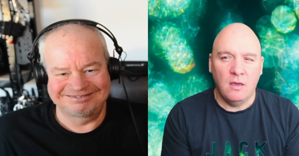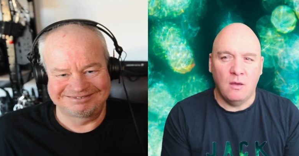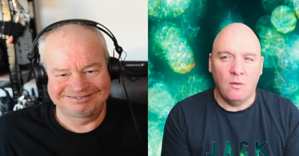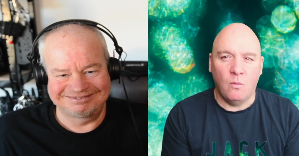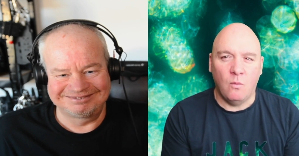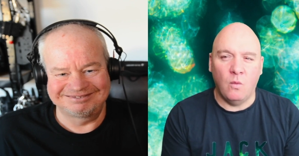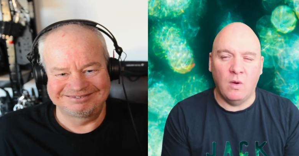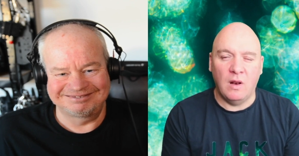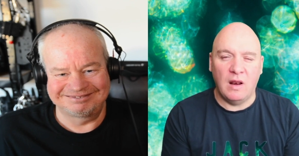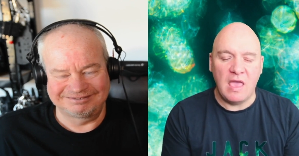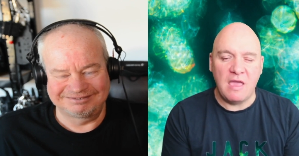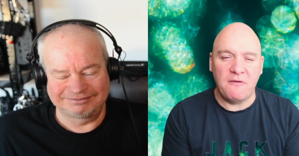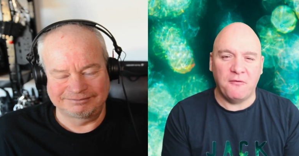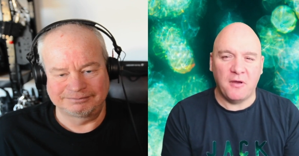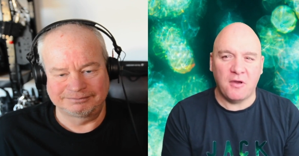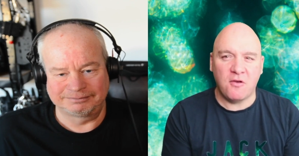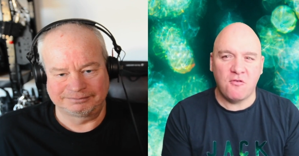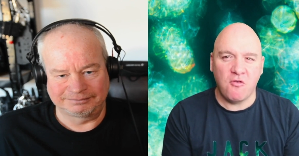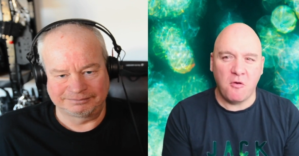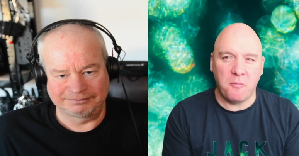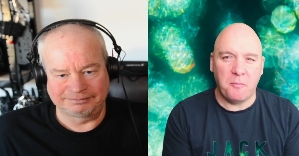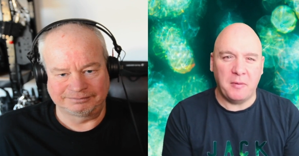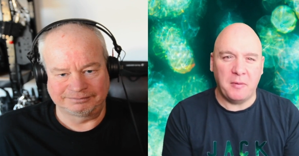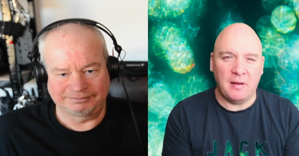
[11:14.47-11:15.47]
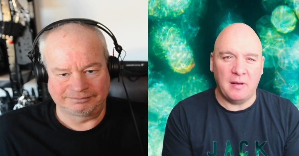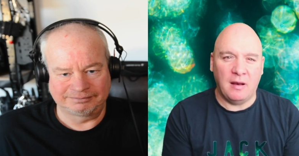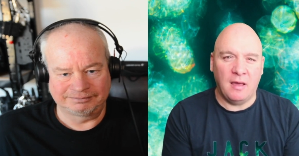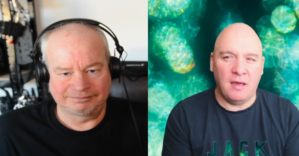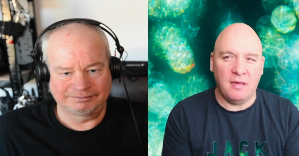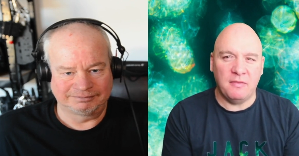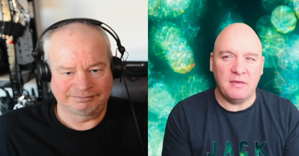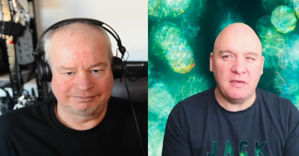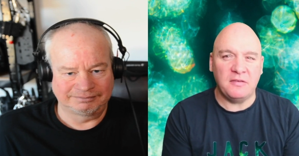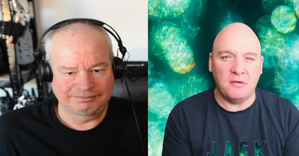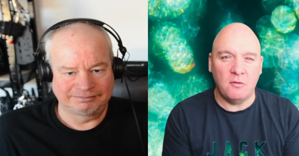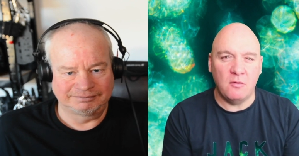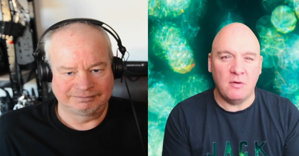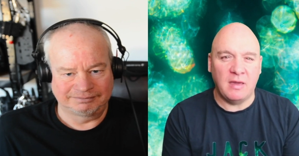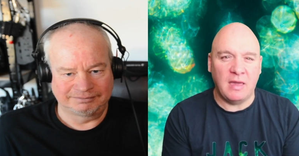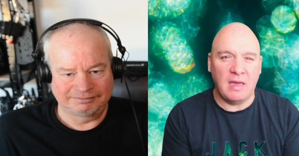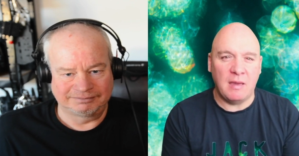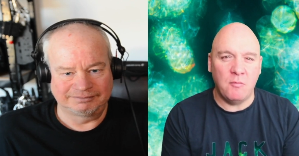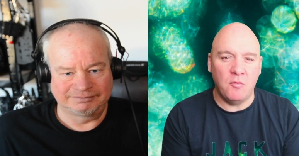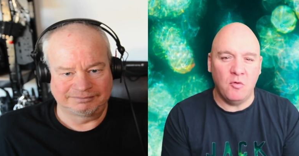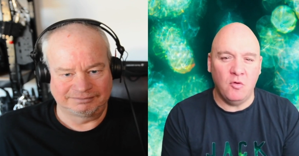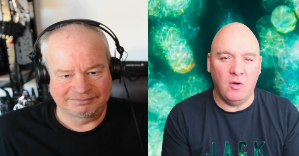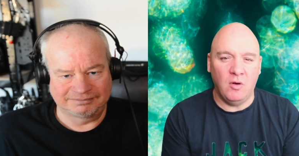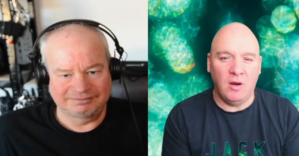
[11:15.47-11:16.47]
Speaker 1: well, if I crop it like this, it will get
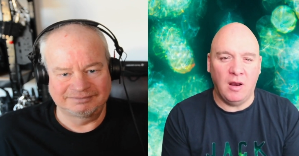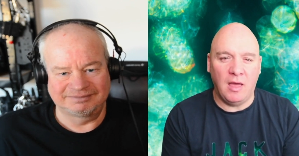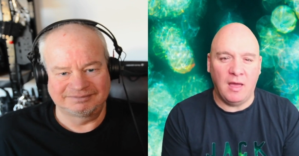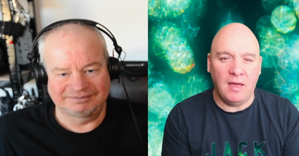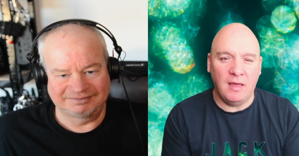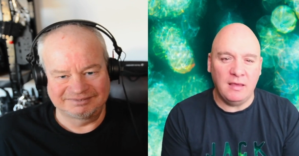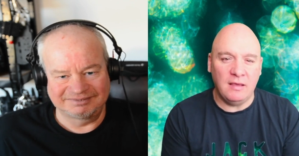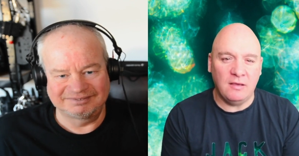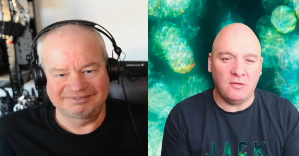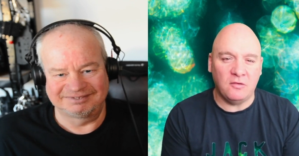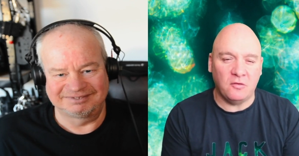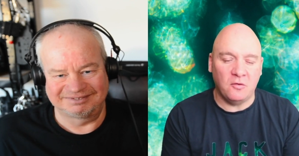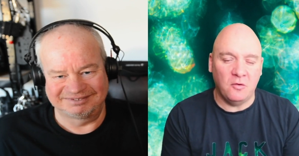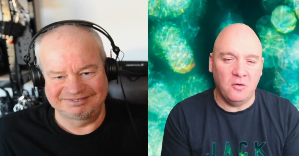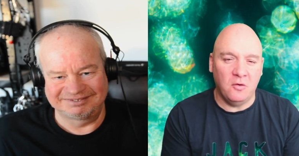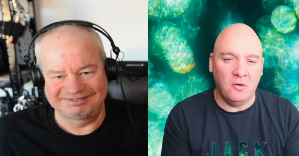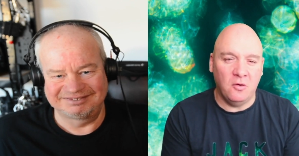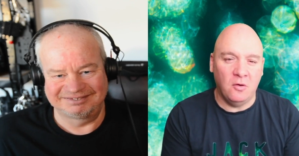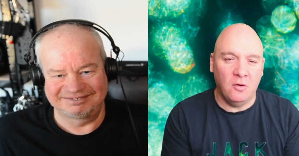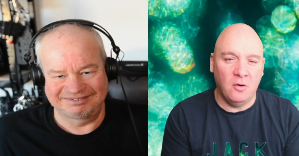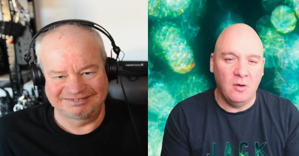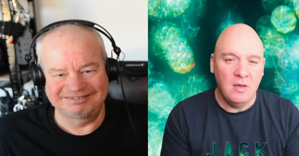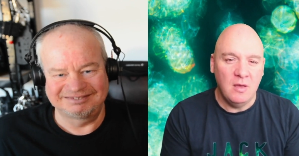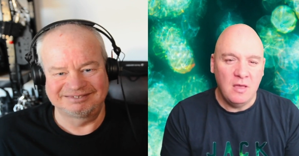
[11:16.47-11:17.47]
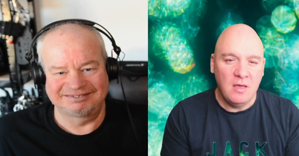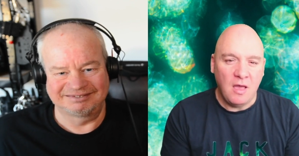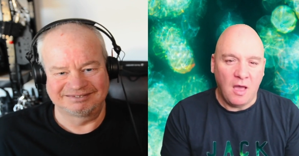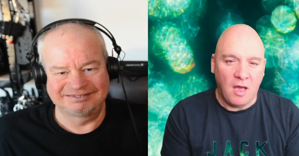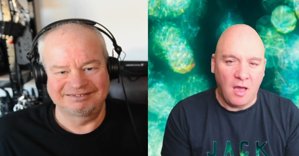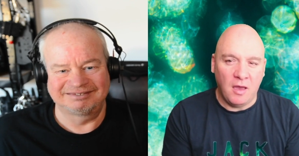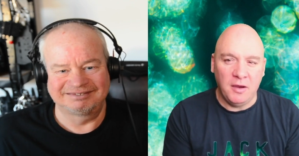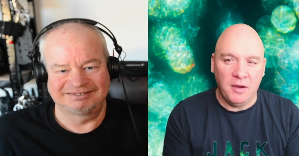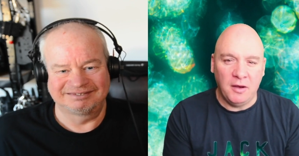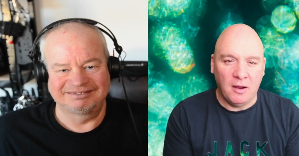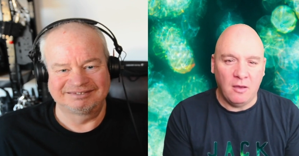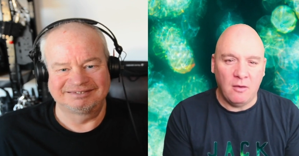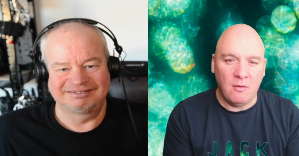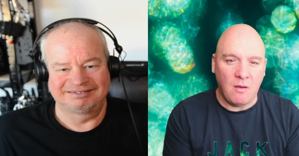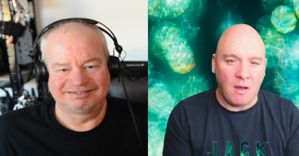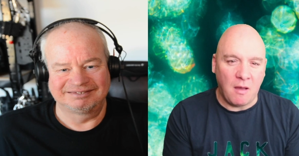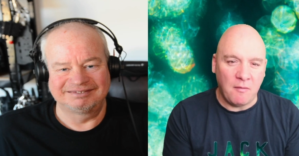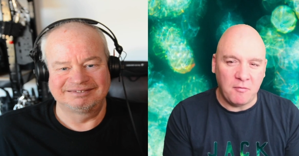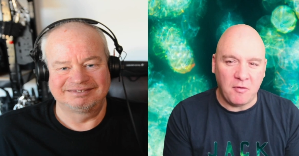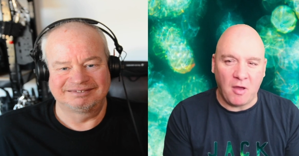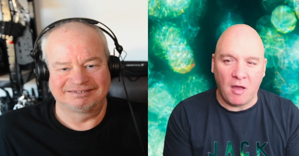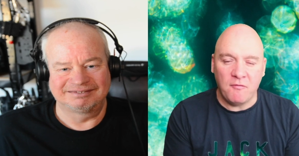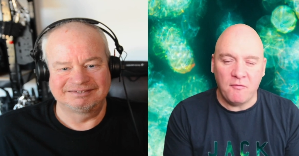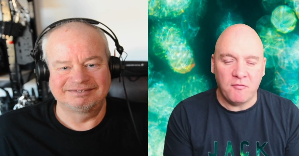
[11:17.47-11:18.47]
more likes, or, you know,
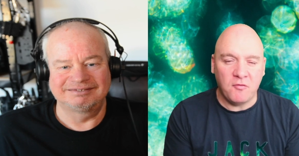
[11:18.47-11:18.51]
I've